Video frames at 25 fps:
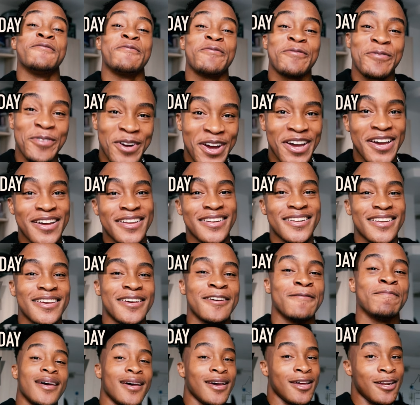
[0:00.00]
Friday.
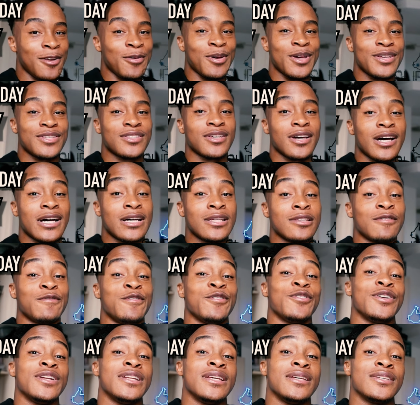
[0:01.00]
Anyways, guys, if
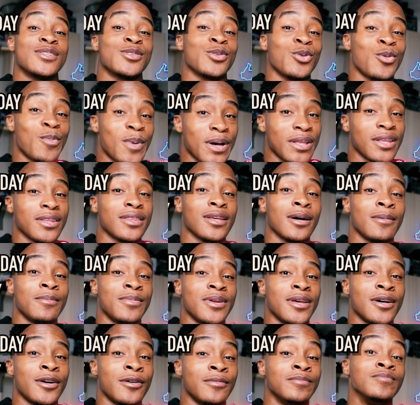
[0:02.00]
you already saw by the
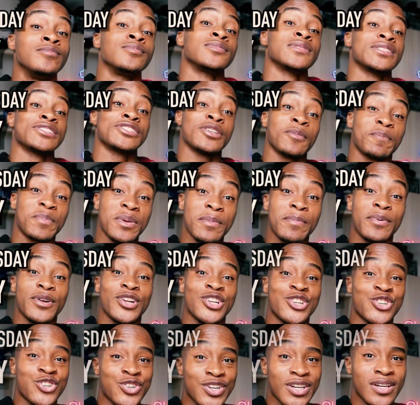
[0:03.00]
thumbnail, some people
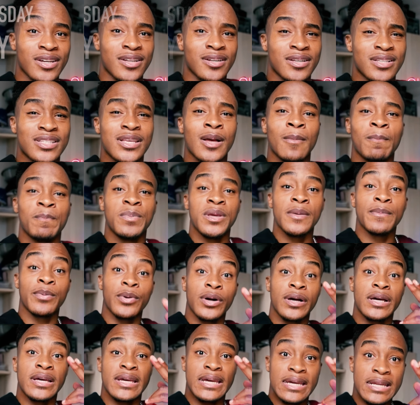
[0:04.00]
are triggered. Some people
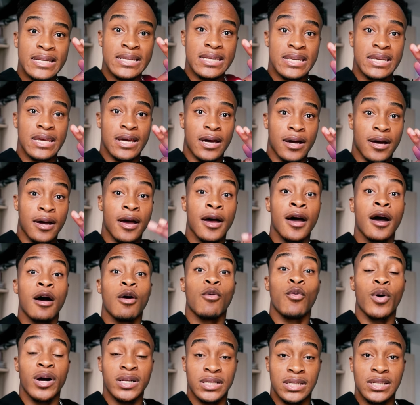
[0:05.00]
are in here
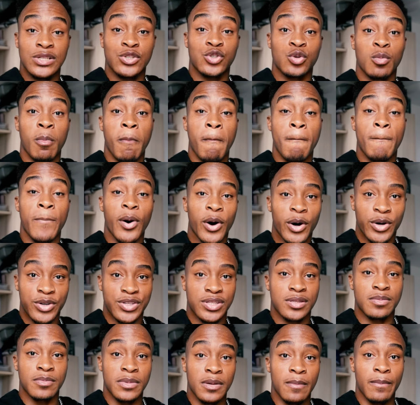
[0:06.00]
wanting to
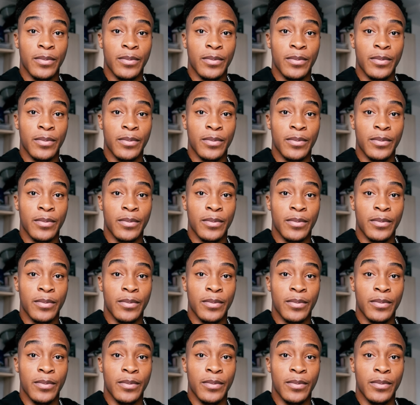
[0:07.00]
box me,